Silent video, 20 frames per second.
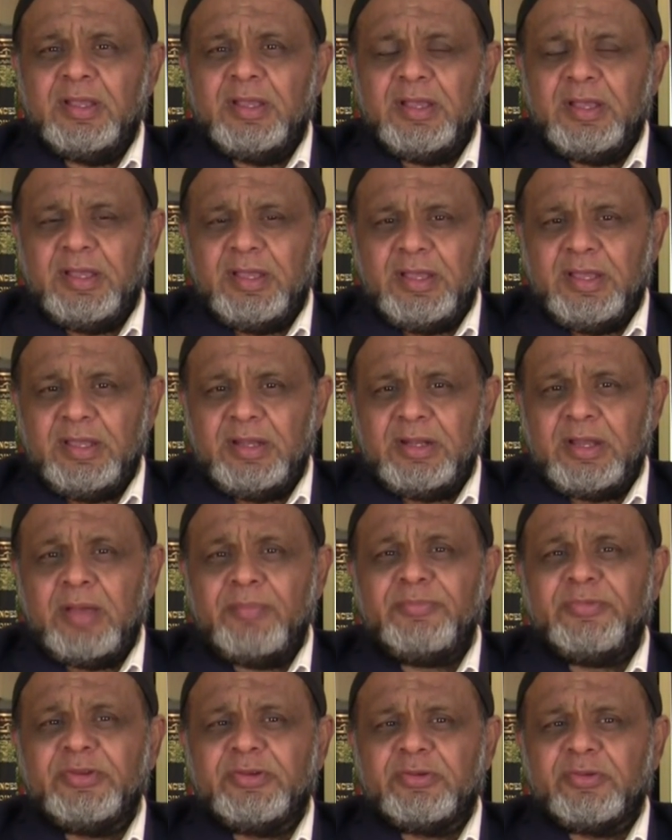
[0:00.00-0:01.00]
an
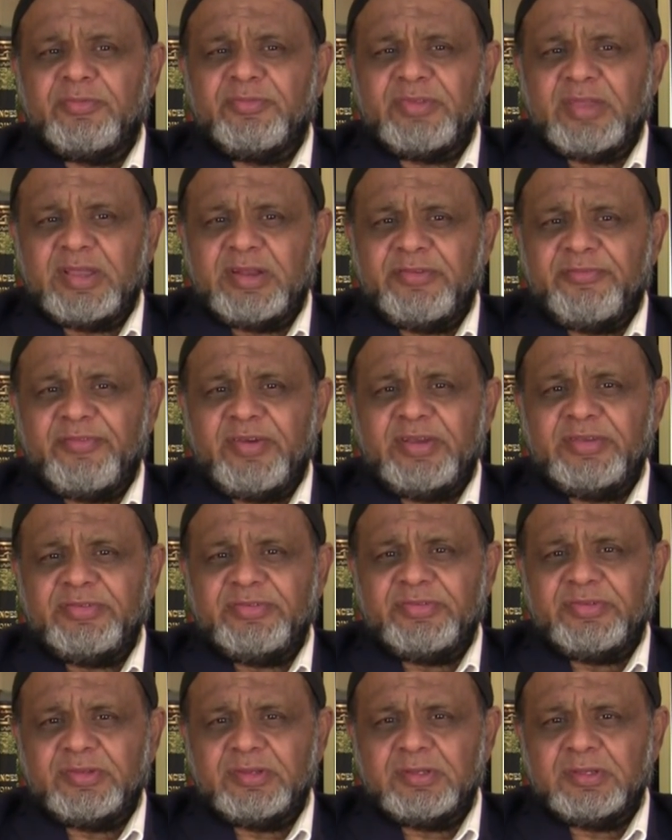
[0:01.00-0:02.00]
object of
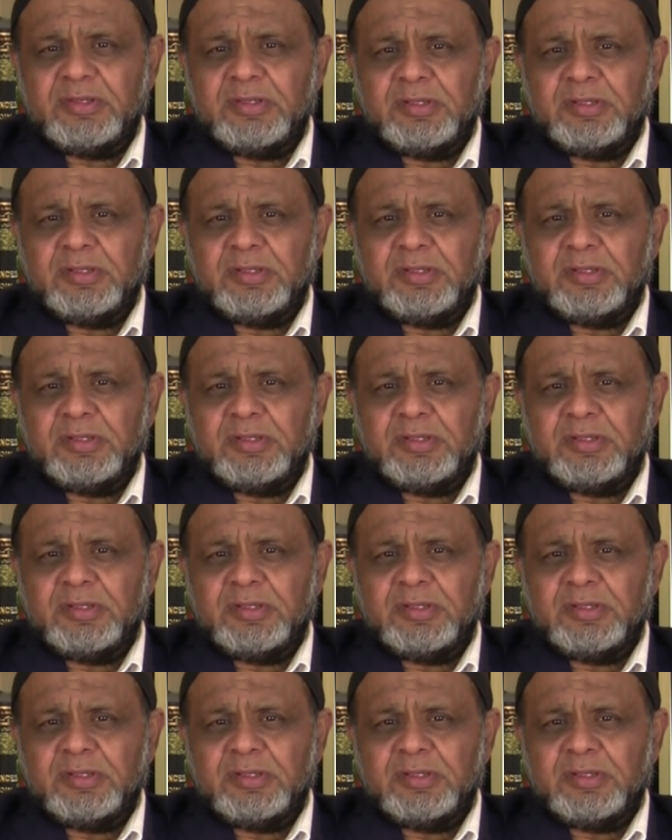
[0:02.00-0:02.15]
sacrifice.